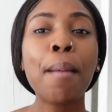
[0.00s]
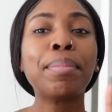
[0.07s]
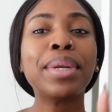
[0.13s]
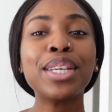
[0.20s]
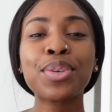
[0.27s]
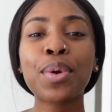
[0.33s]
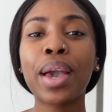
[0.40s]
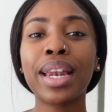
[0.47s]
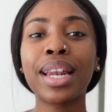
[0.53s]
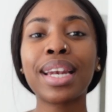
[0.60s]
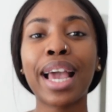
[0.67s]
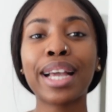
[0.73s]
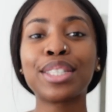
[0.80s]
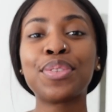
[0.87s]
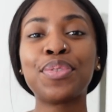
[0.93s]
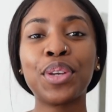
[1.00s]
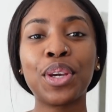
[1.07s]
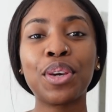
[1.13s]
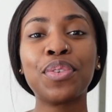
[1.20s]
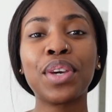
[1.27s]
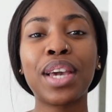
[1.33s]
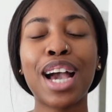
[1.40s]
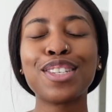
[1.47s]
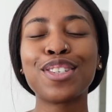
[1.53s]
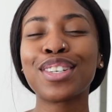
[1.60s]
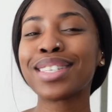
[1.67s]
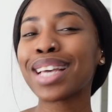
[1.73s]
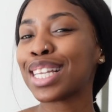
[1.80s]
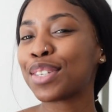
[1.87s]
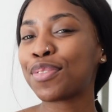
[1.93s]
Please go ahead and like this video if you guys are
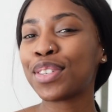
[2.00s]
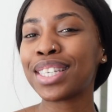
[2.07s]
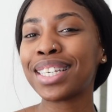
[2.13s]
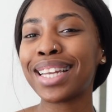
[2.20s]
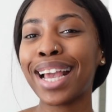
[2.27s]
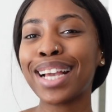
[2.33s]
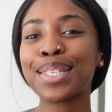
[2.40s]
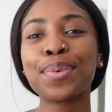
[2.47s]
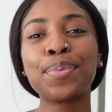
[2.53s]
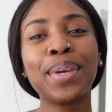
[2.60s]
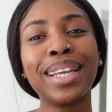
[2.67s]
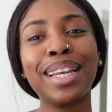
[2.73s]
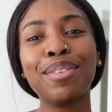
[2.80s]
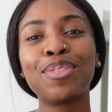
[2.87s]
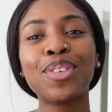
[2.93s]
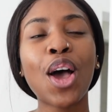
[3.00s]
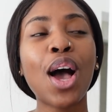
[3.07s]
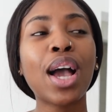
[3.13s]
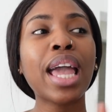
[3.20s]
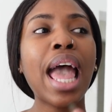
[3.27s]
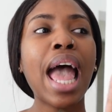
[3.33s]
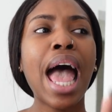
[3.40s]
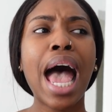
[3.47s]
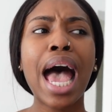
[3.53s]
excited for today's weekly vlog.